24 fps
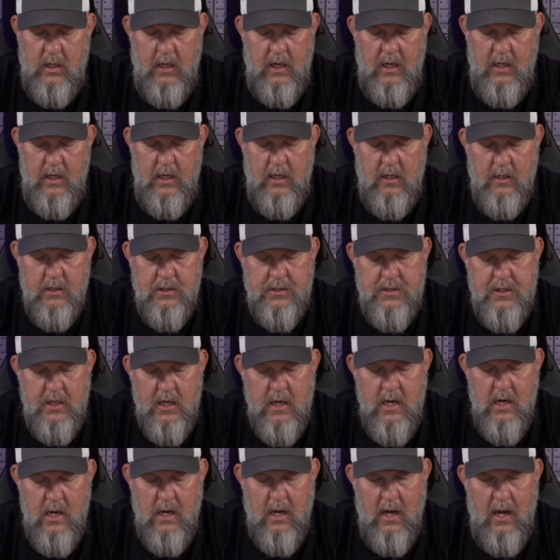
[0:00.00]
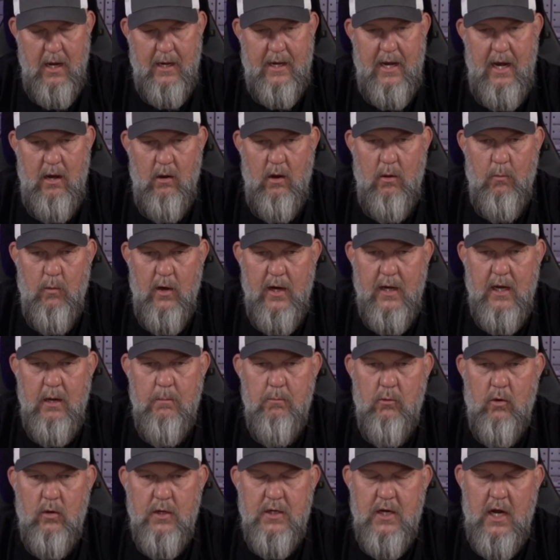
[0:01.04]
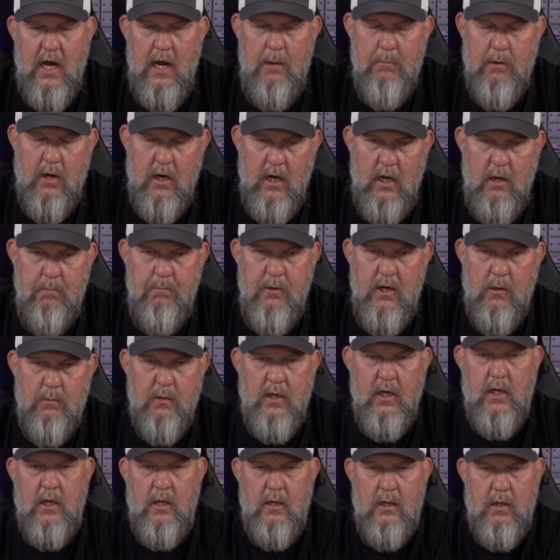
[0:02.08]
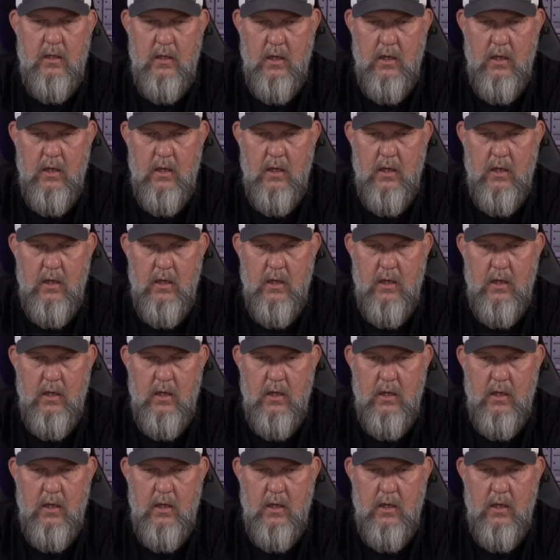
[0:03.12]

It is, I want to get more time on it and be able to